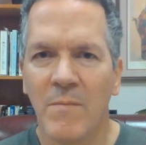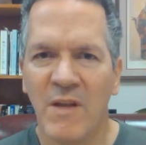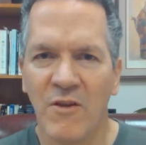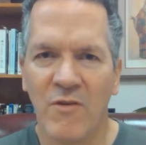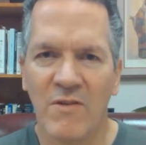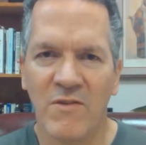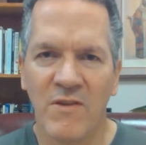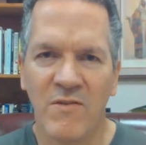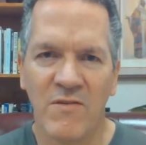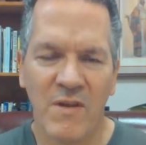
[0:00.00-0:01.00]
Many
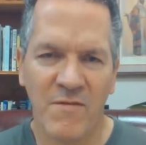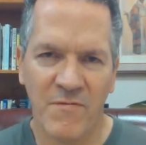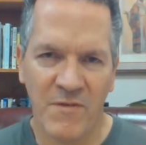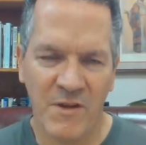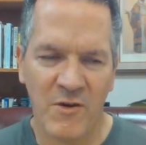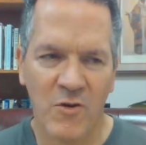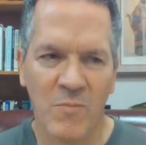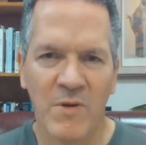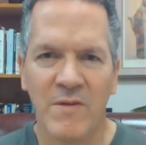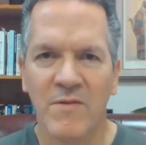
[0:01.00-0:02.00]
translations say
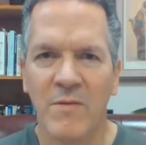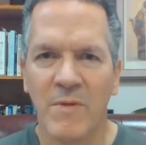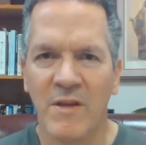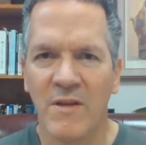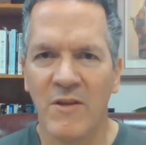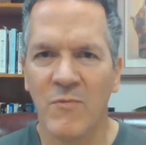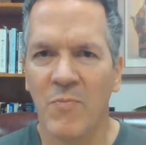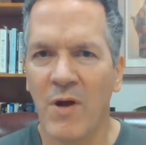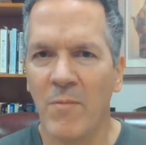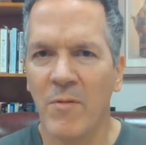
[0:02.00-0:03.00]
fear, but timidity is
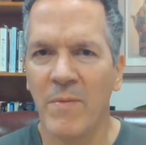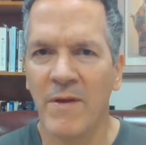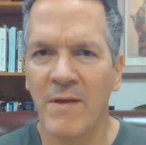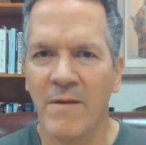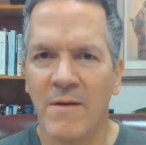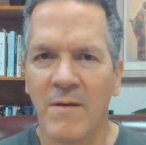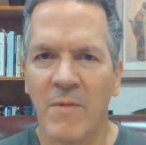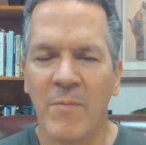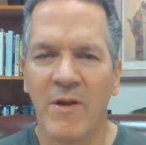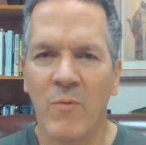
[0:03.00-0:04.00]
probably
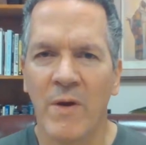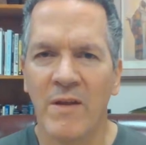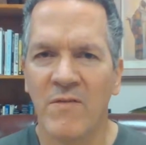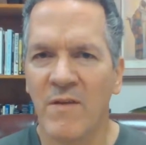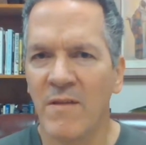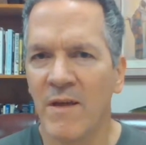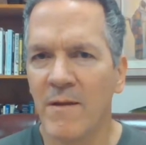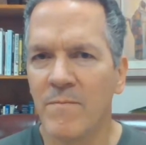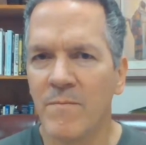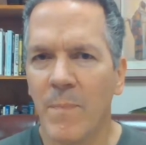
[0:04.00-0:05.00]
a better way to say
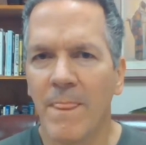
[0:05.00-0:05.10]
that.